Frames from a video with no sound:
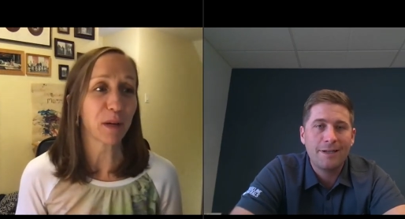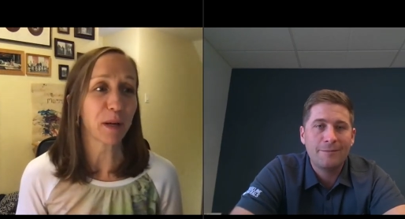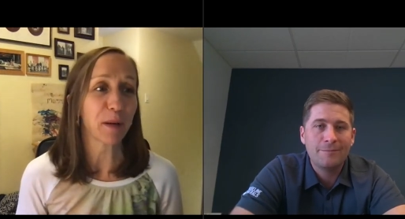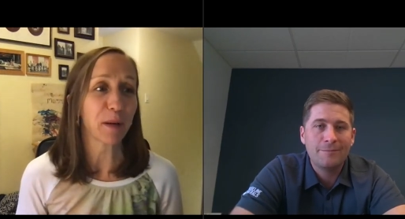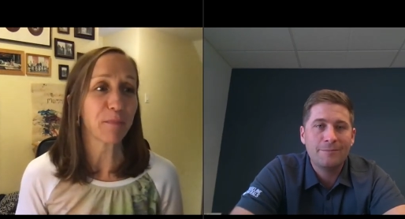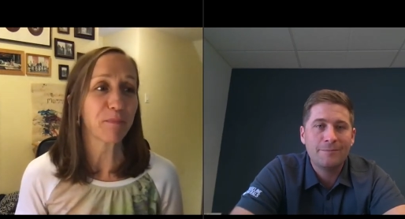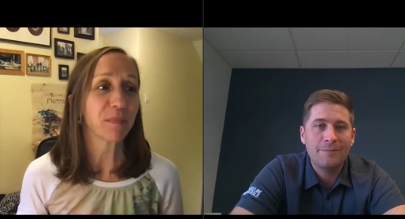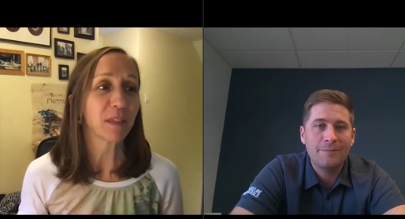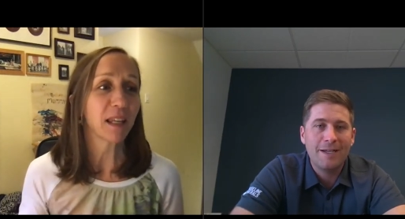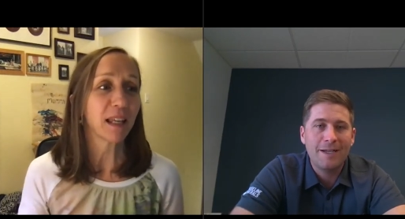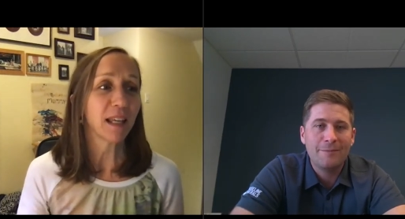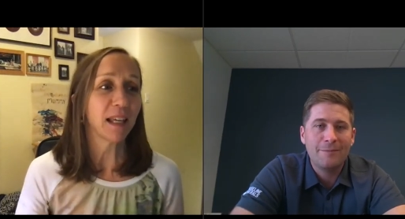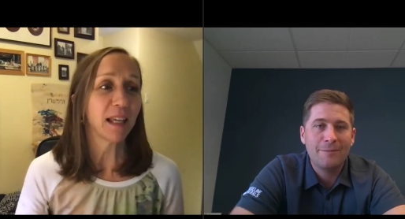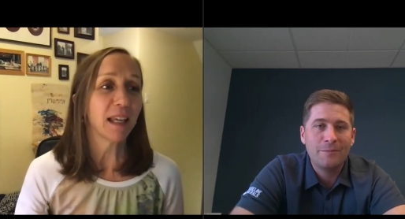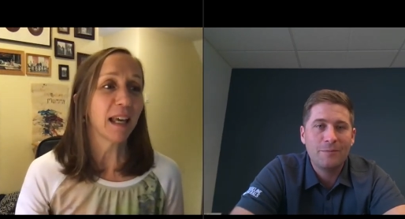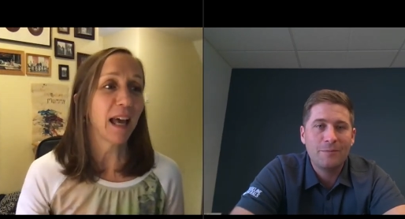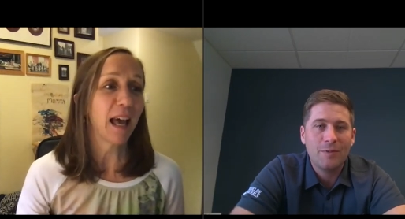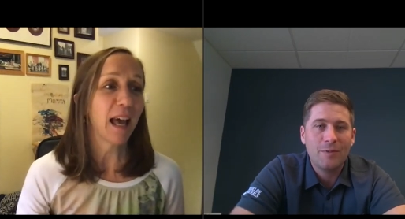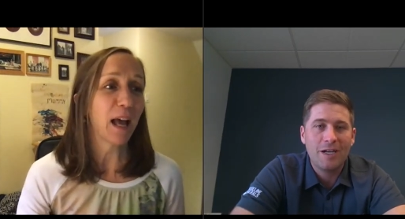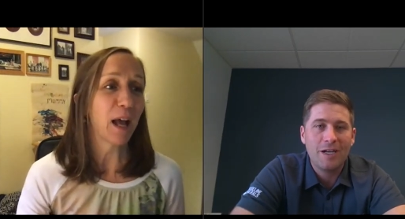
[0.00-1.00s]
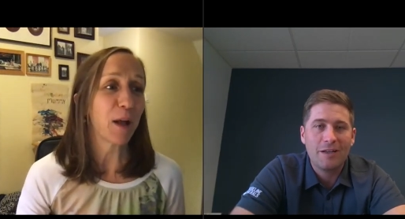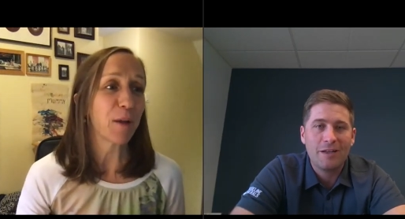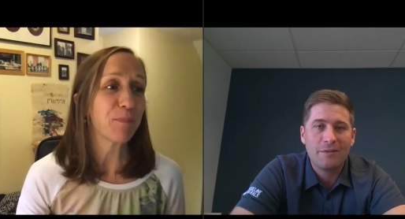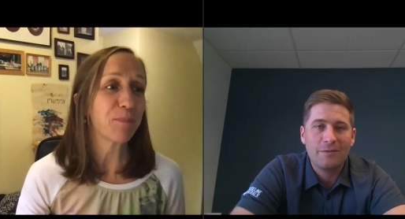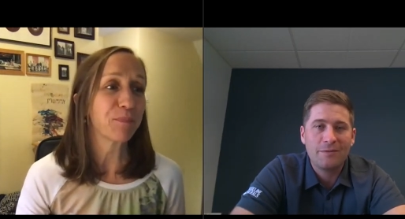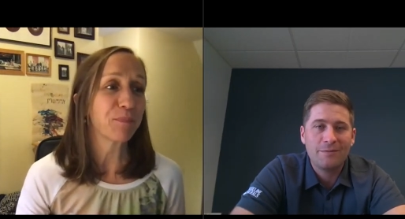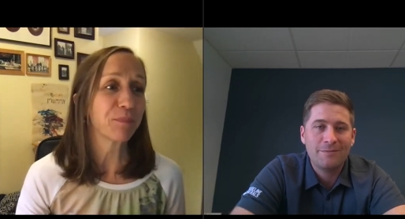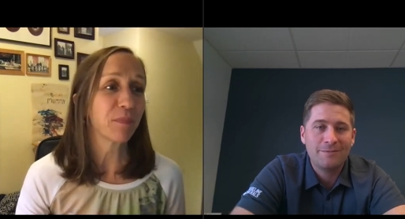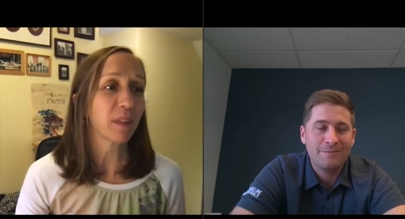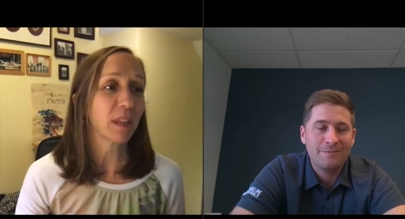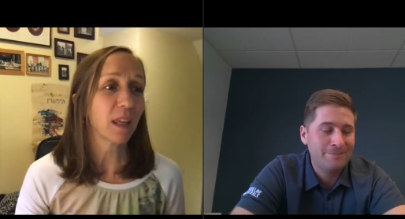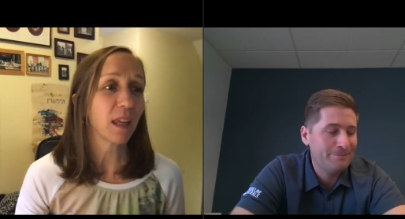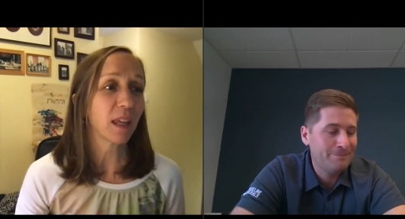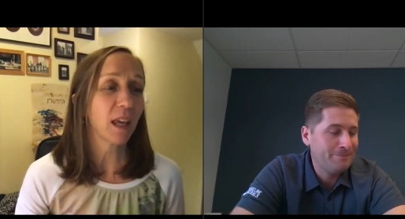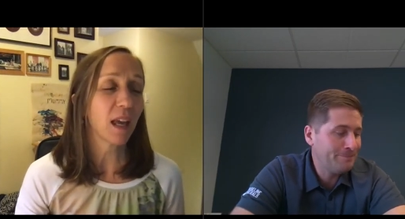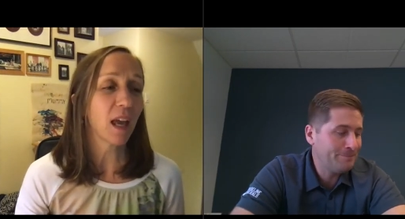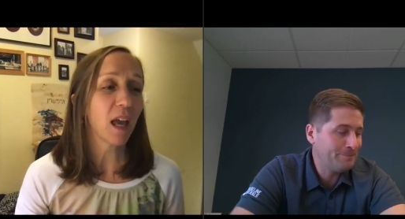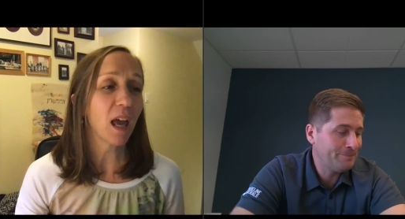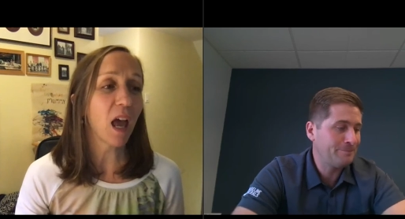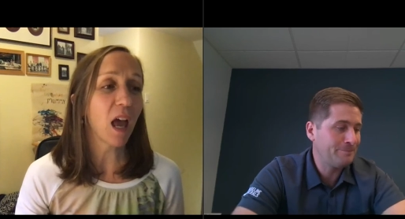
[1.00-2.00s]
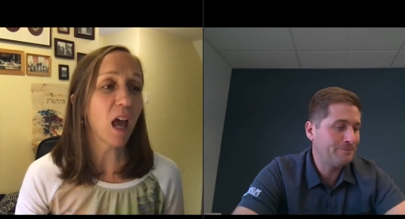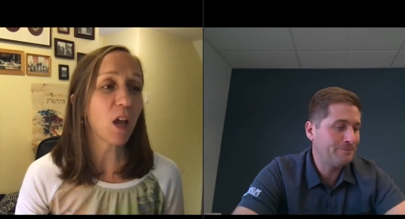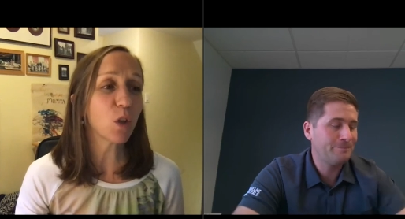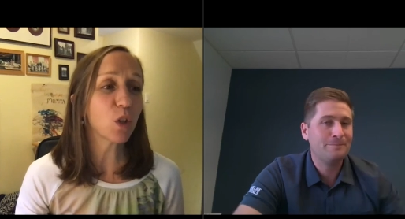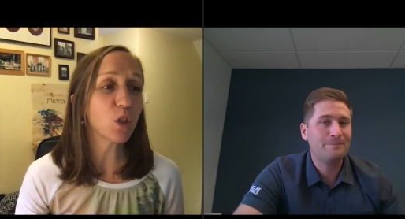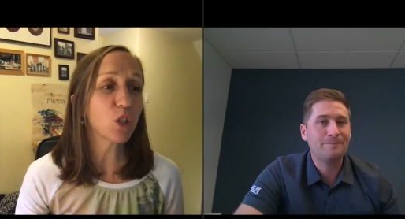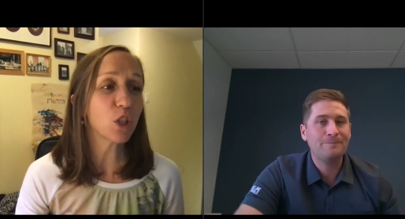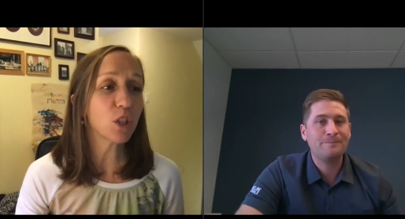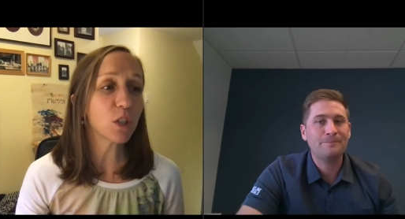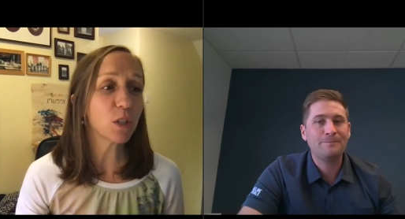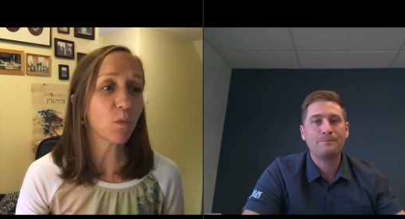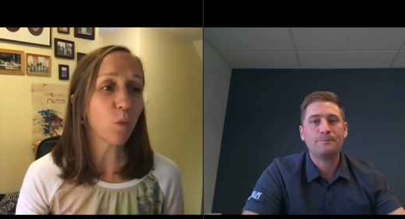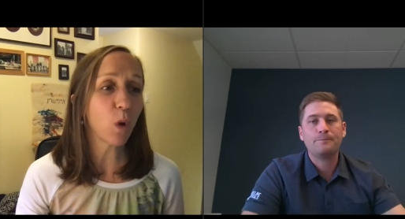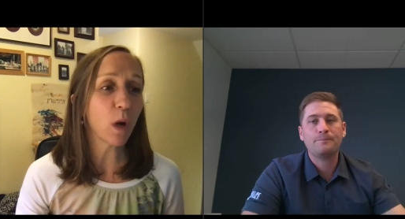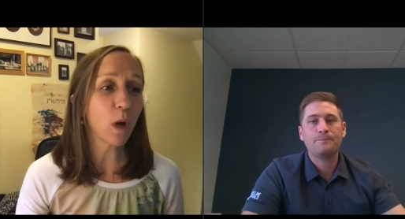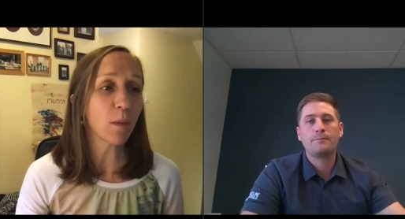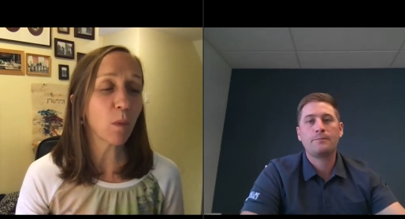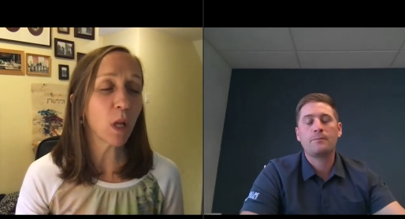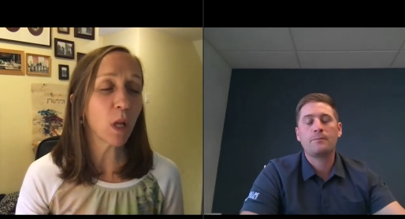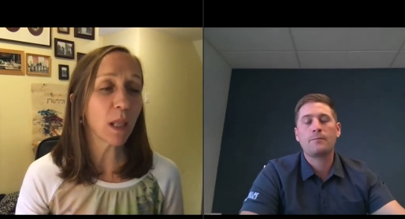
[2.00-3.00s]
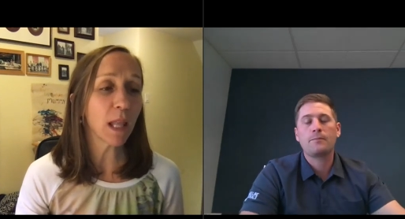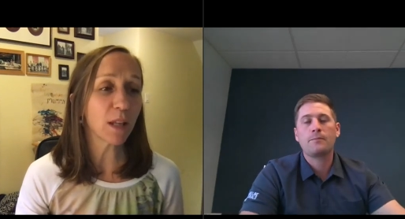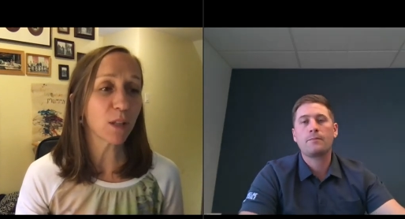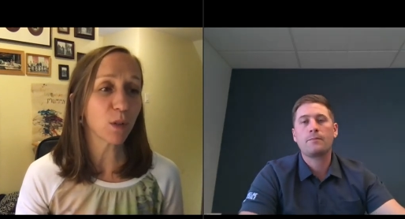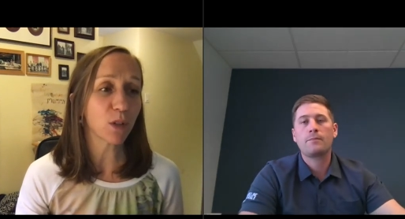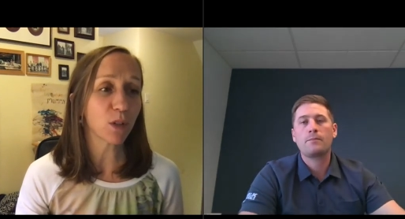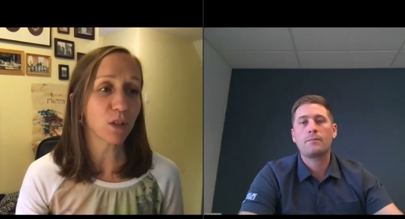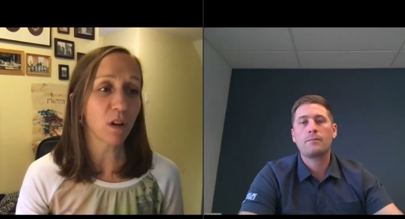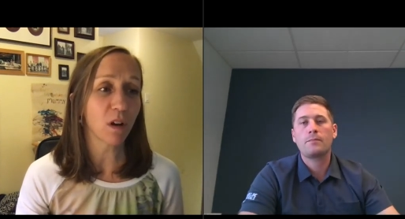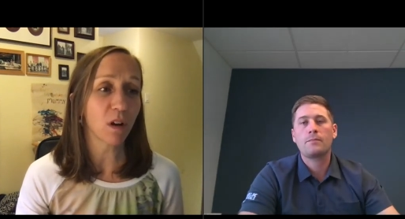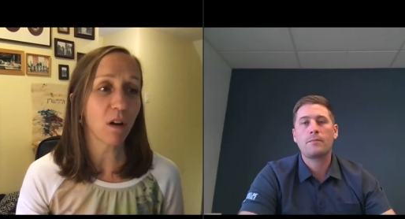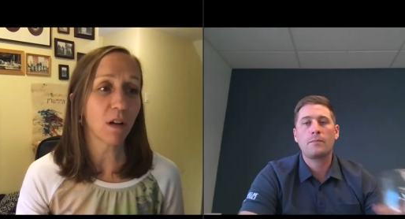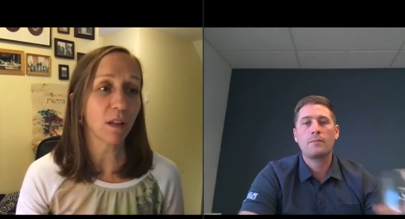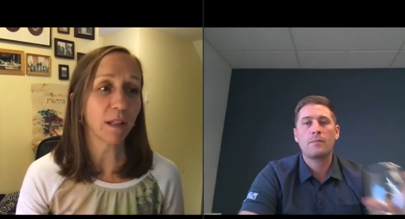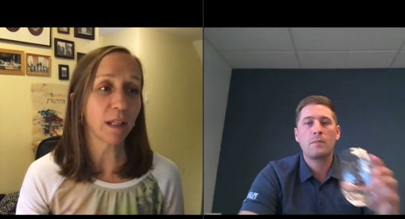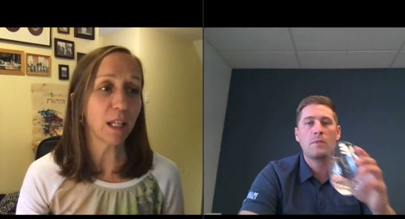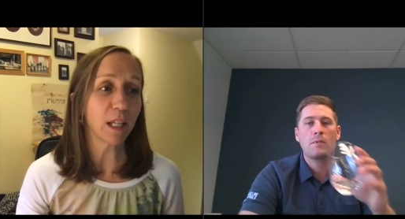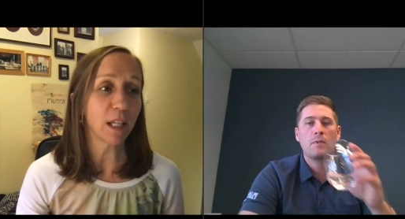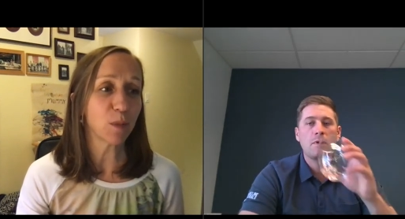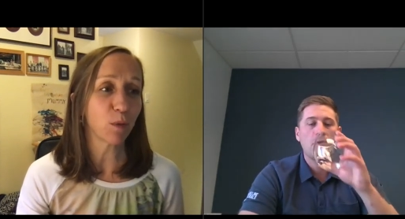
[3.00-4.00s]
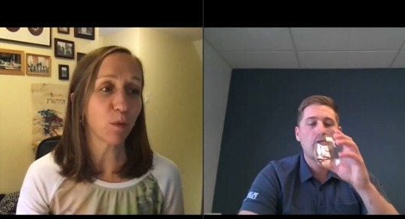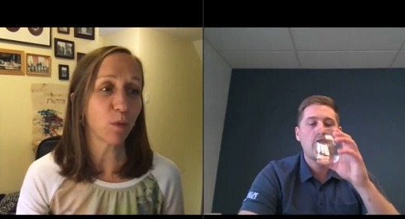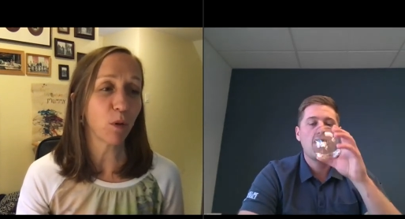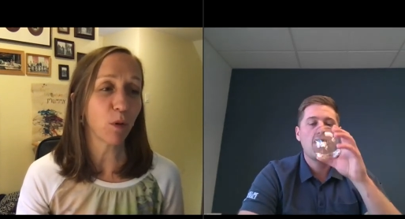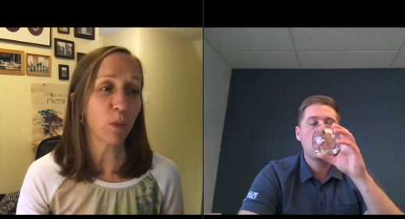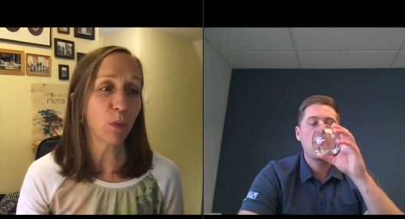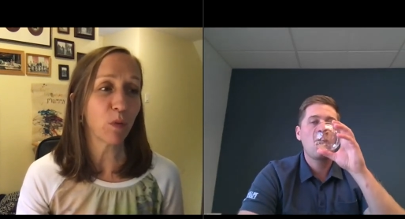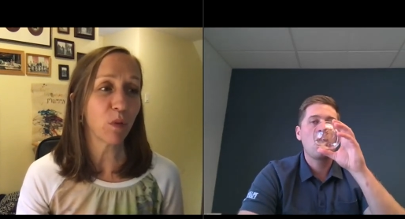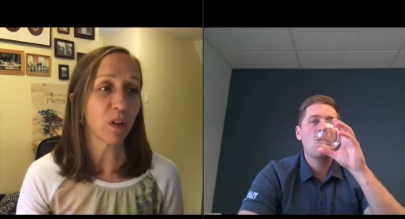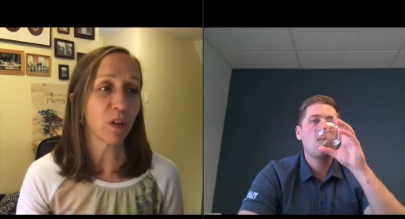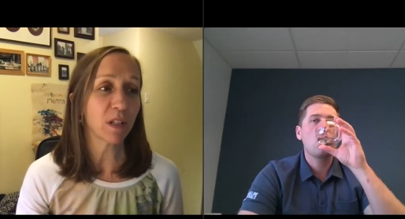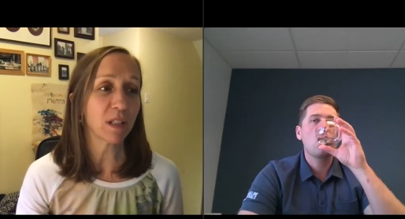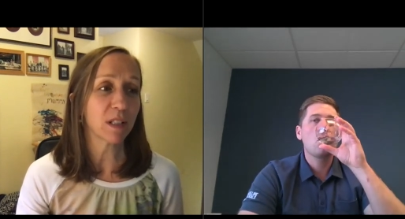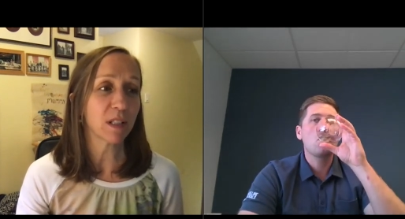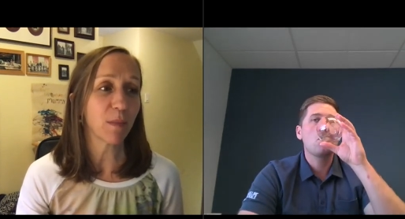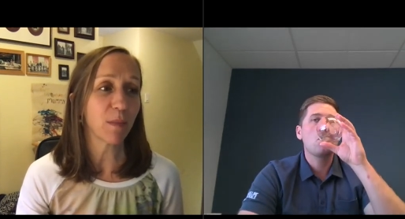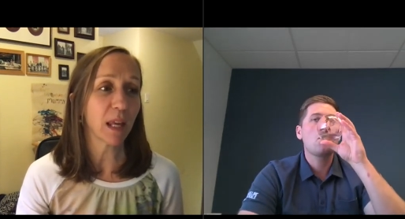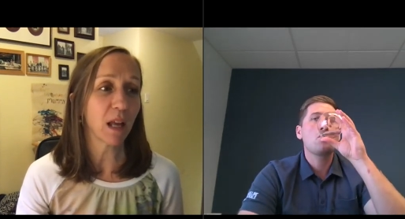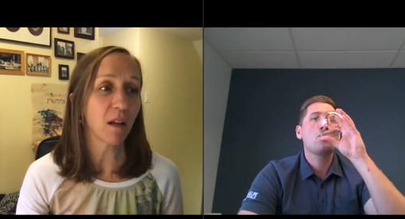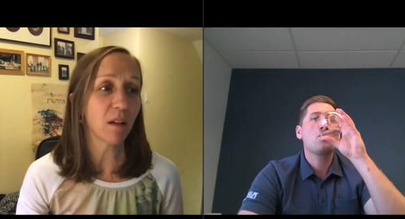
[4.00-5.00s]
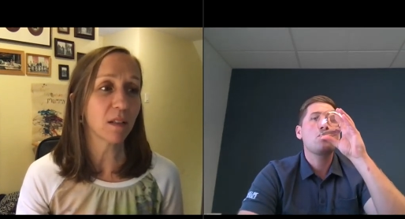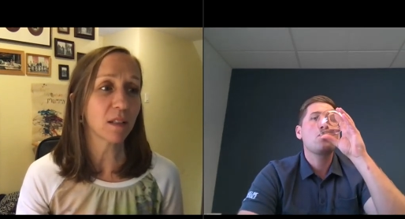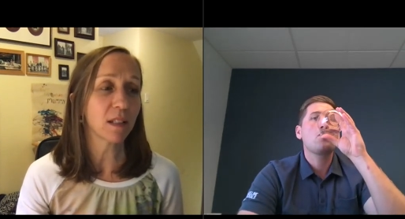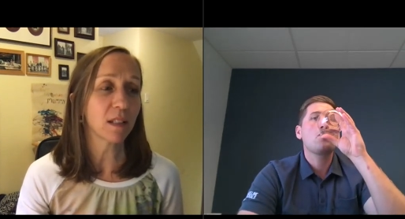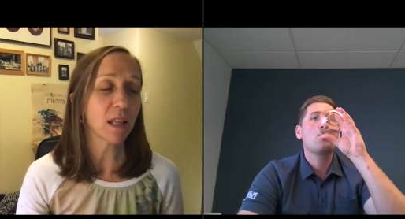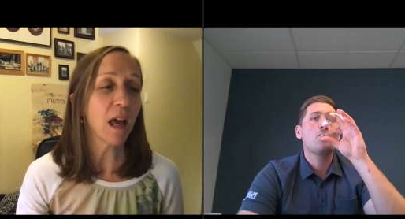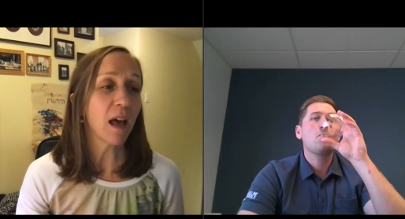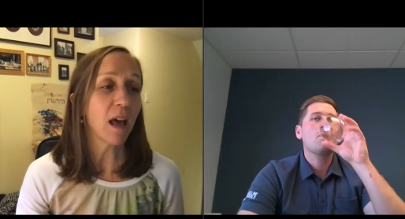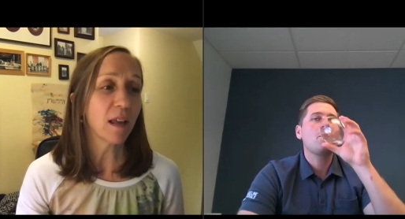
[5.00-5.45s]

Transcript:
Speaker 1: right? Yeah. Um, just one last question on Carlin East before we move on to something else.